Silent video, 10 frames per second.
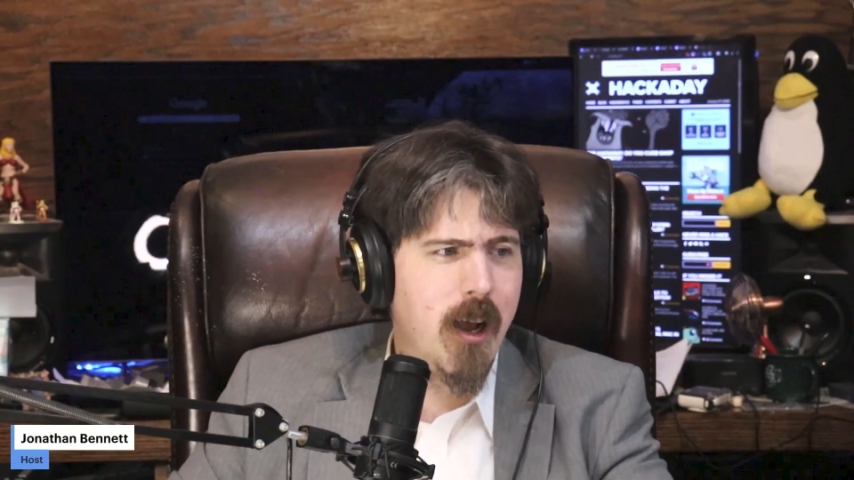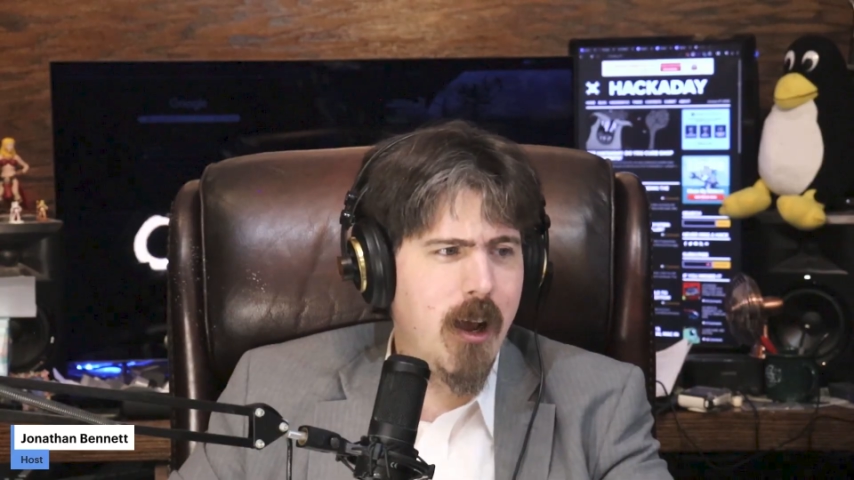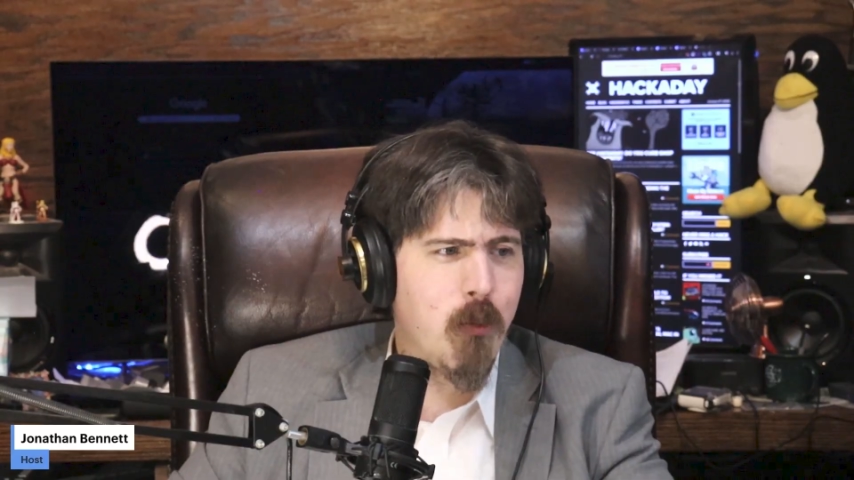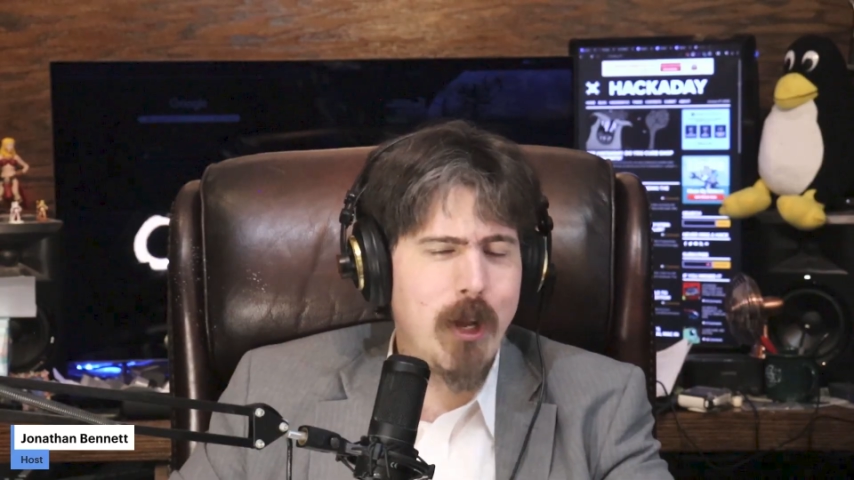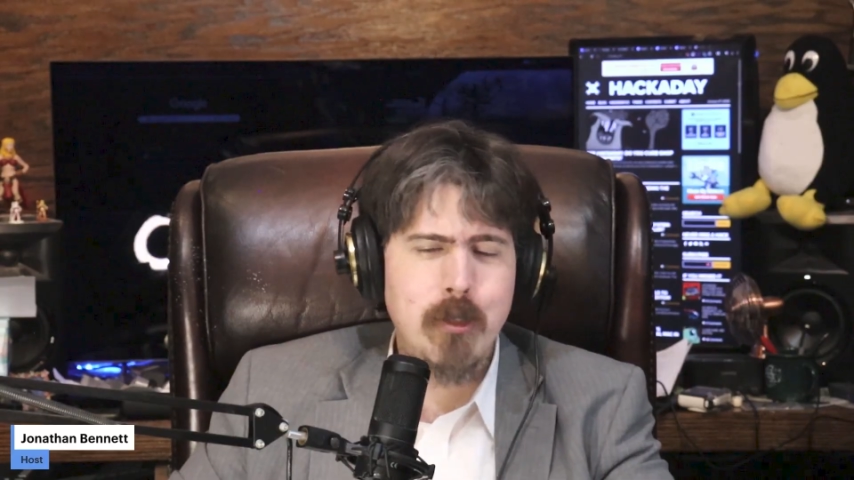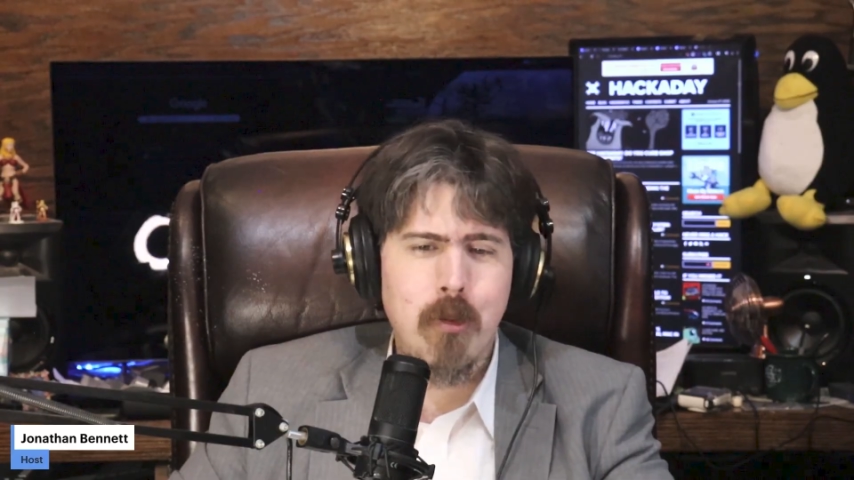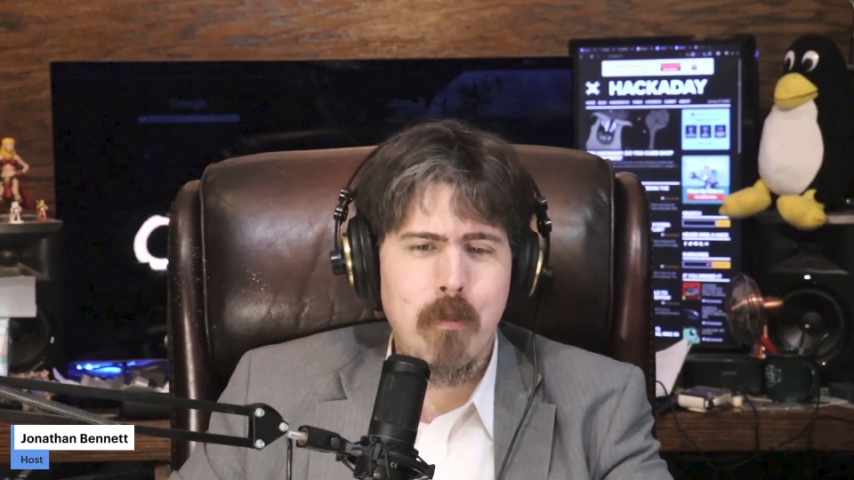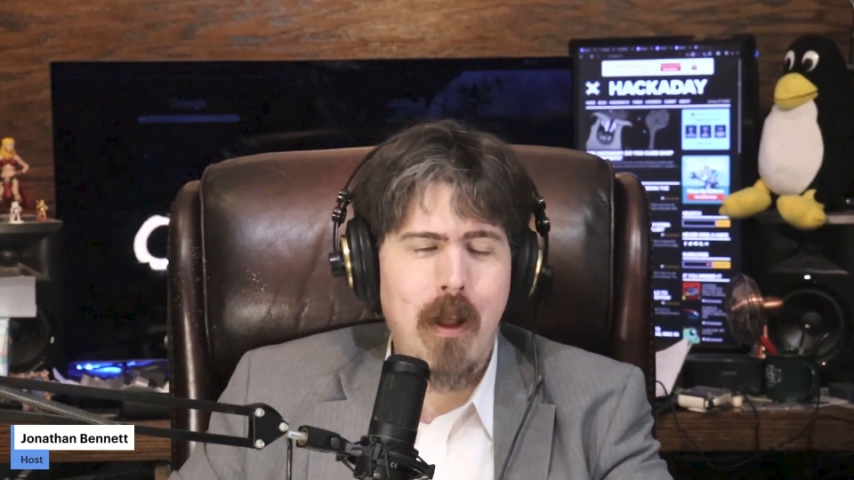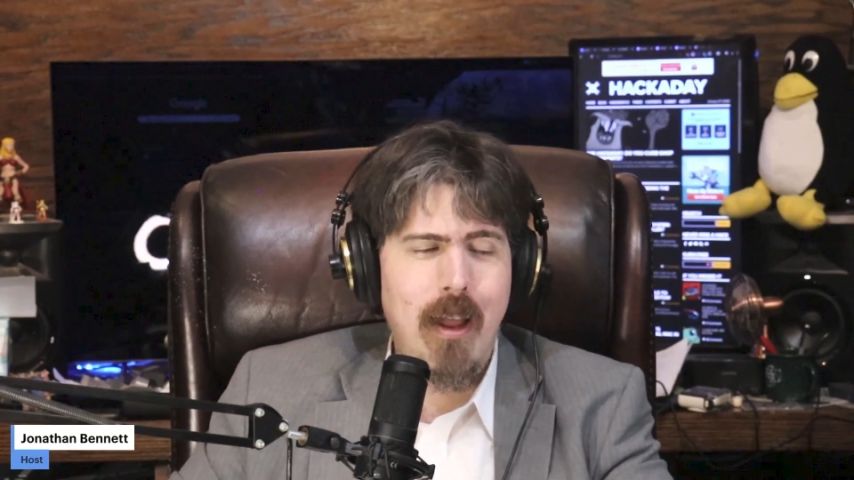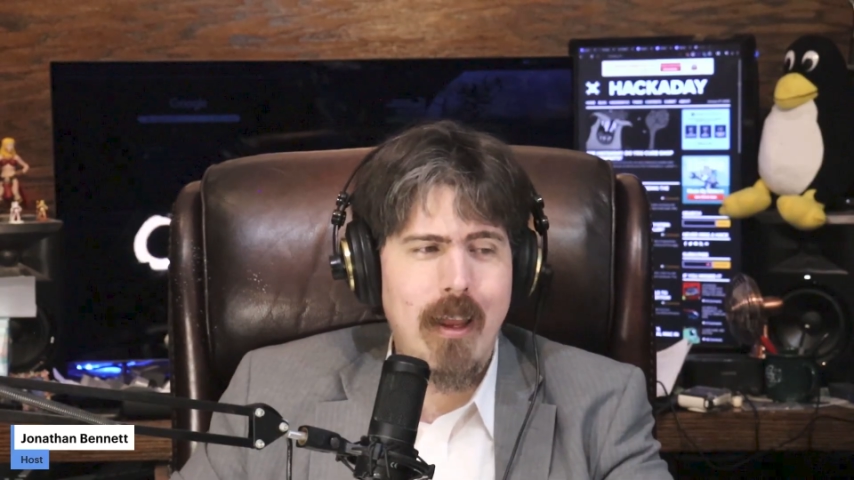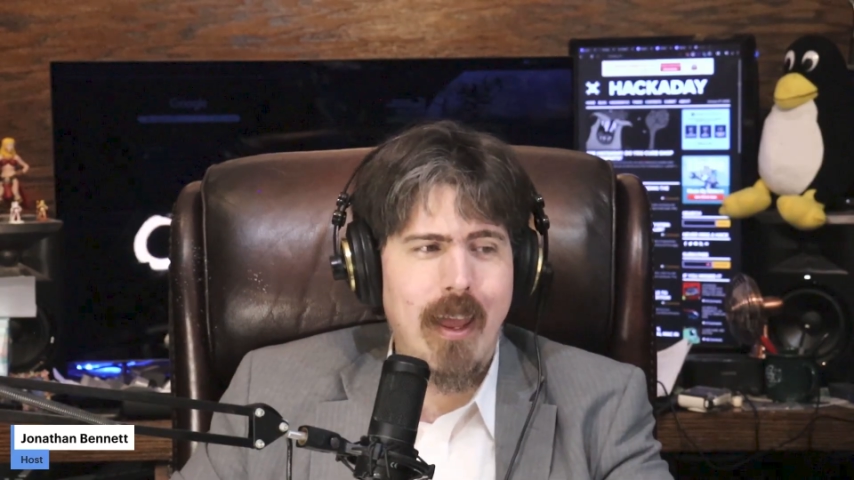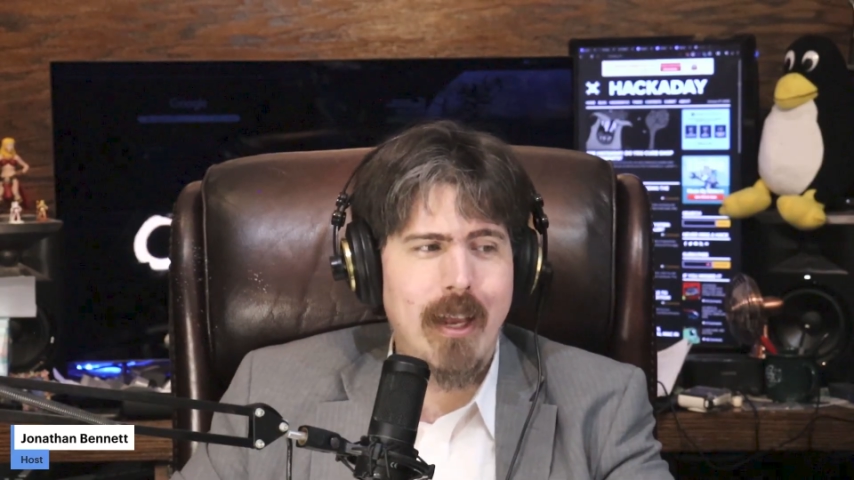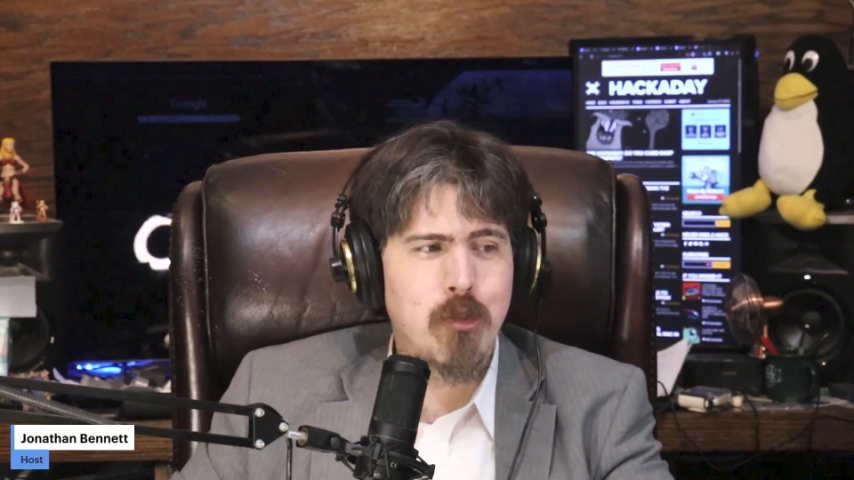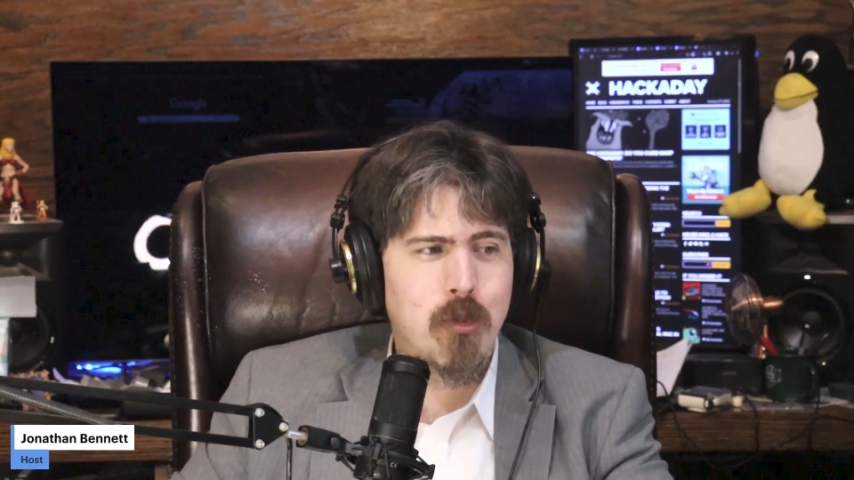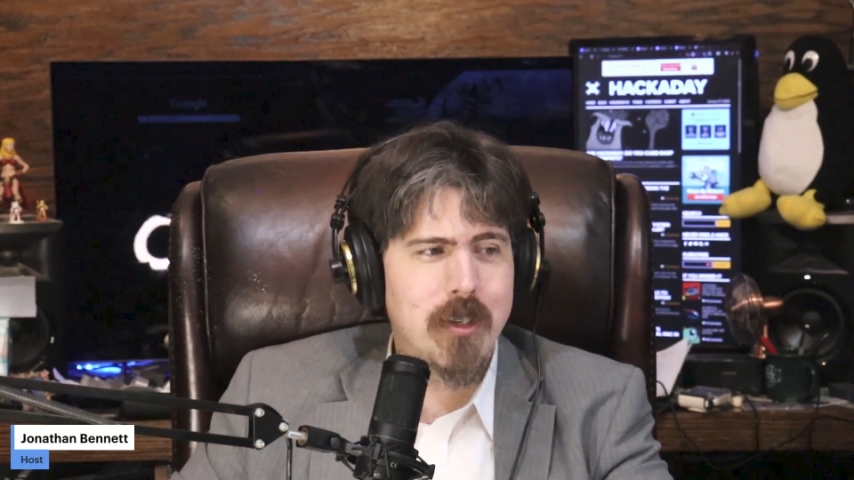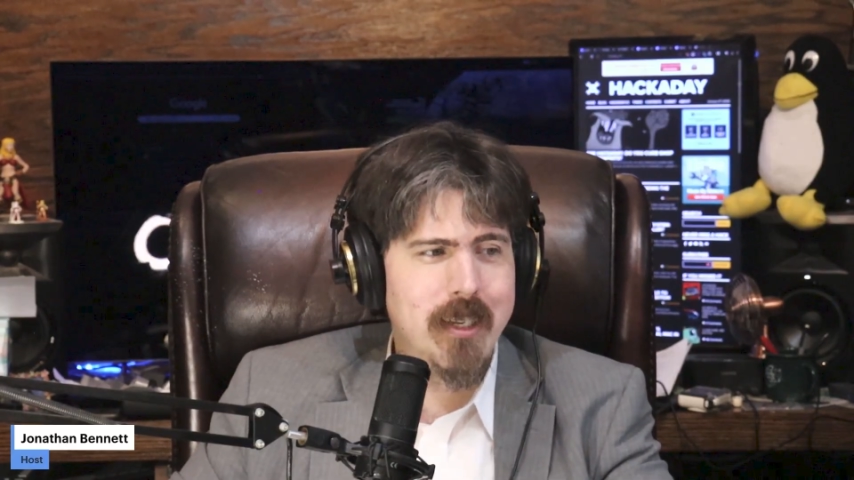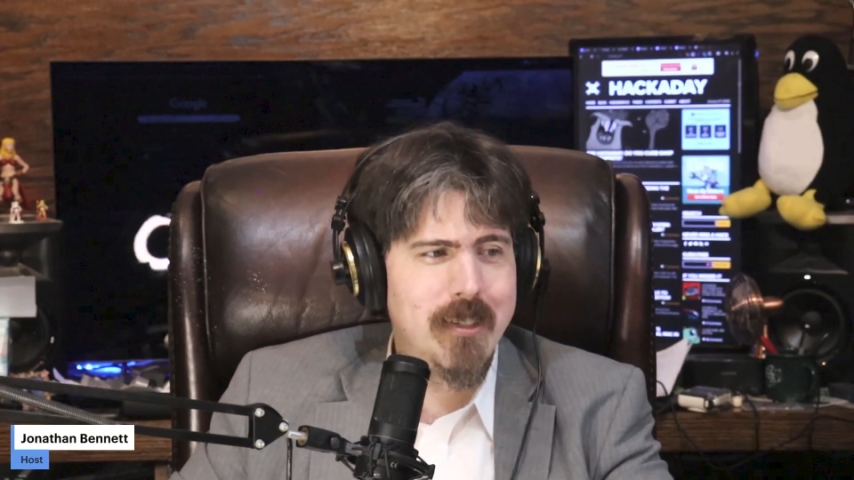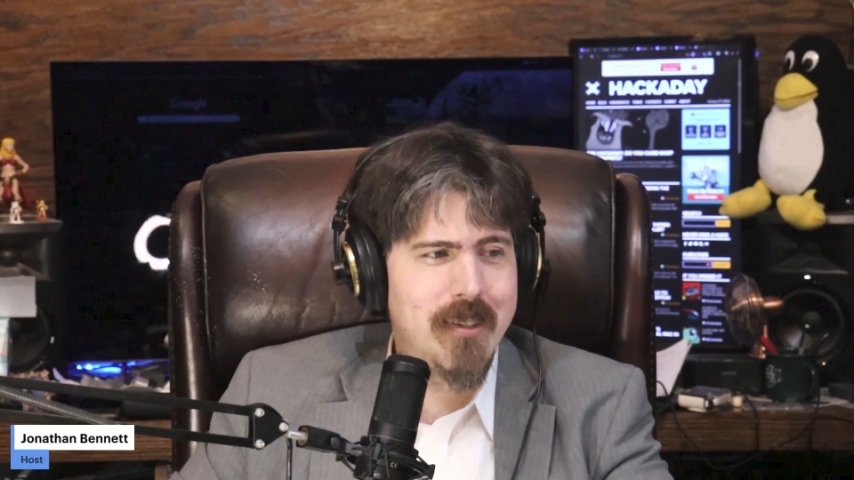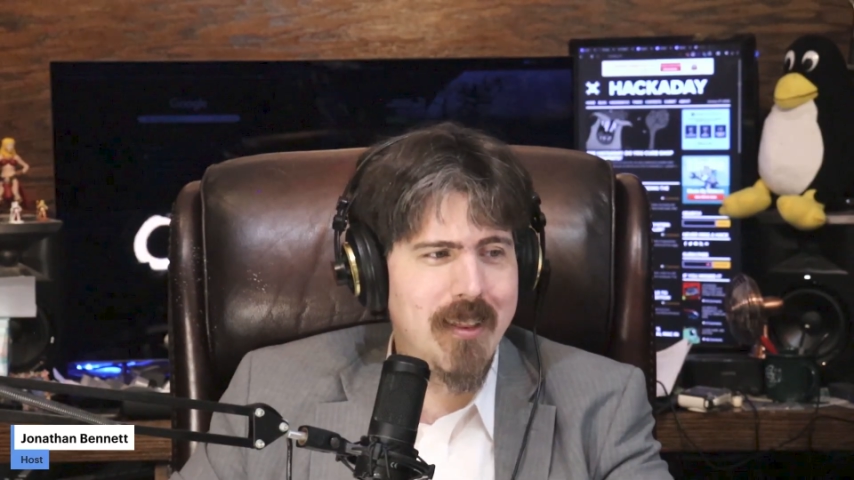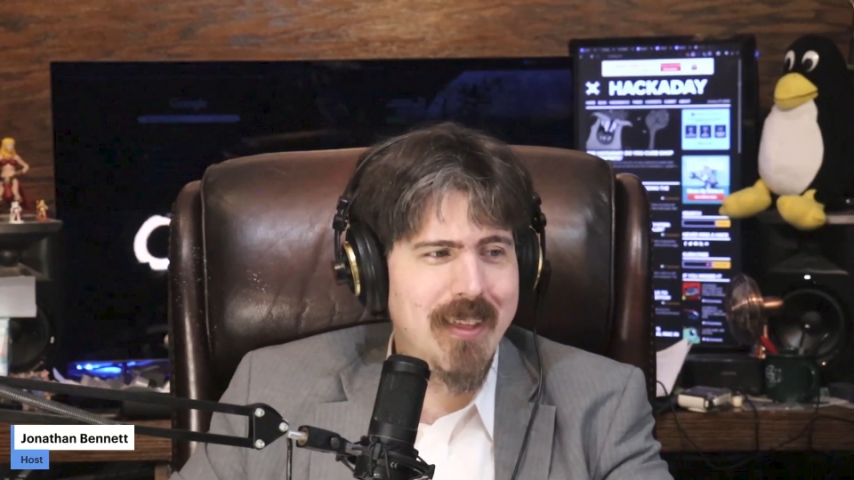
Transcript: Raspberry Pi has released